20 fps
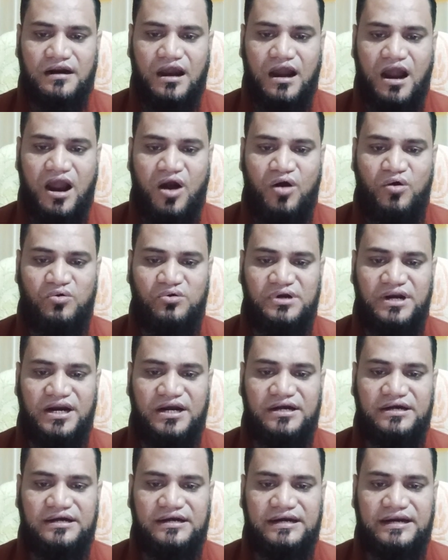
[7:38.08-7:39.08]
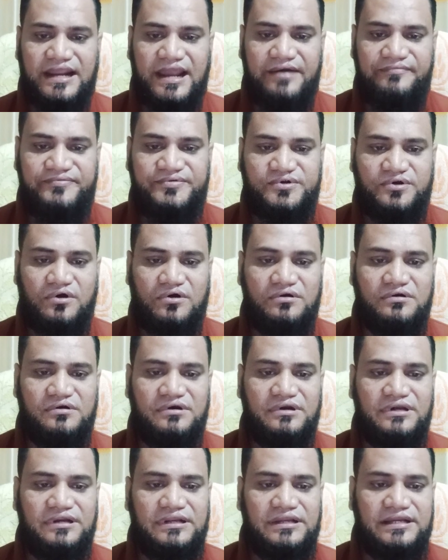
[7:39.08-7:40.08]
out and caption
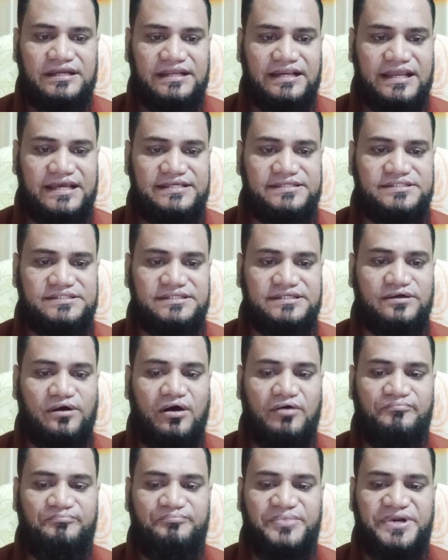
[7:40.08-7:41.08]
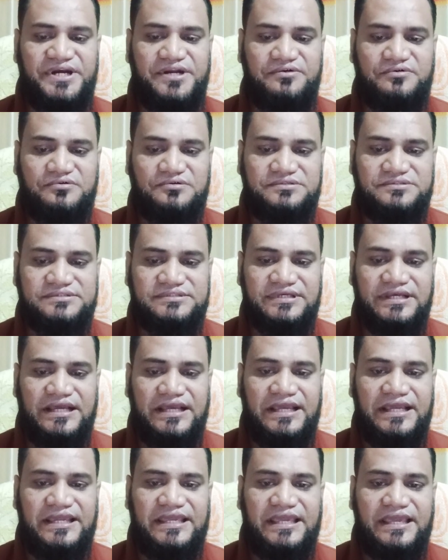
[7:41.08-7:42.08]
class of videos.
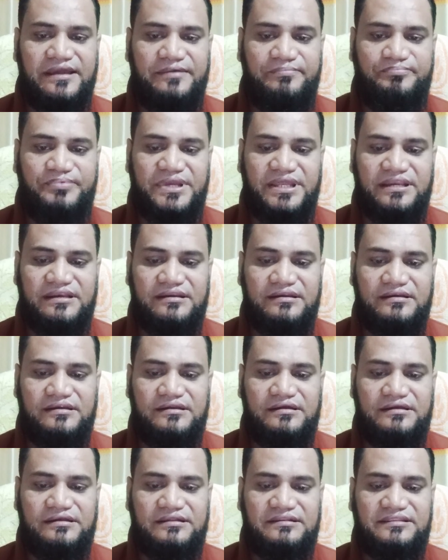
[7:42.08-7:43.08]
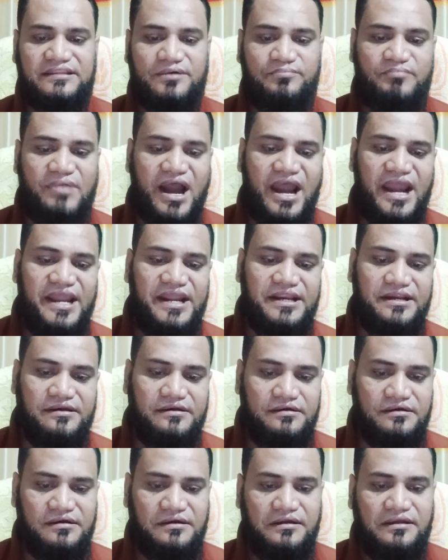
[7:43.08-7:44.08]
Keeping the
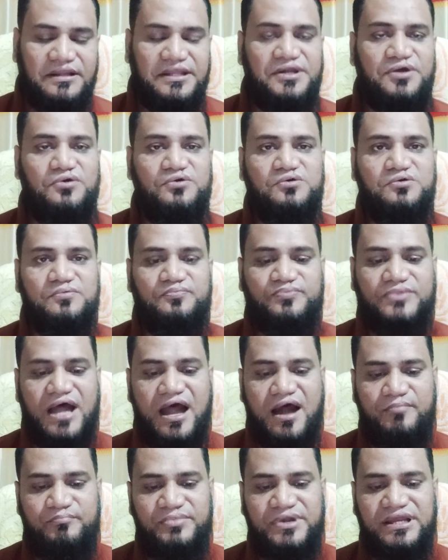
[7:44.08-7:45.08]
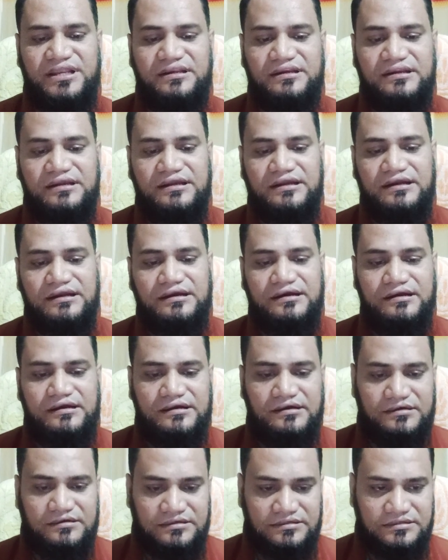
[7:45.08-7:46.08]
mind YouTube thumbnail
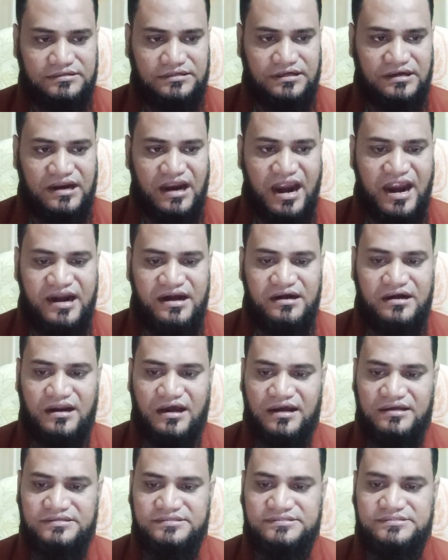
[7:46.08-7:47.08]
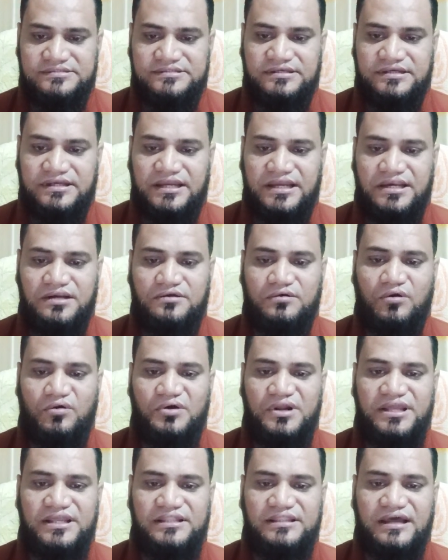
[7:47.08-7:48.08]
guidelines,
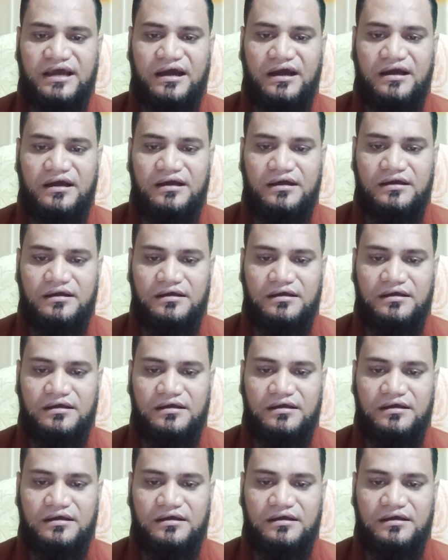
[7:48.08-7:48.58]
including the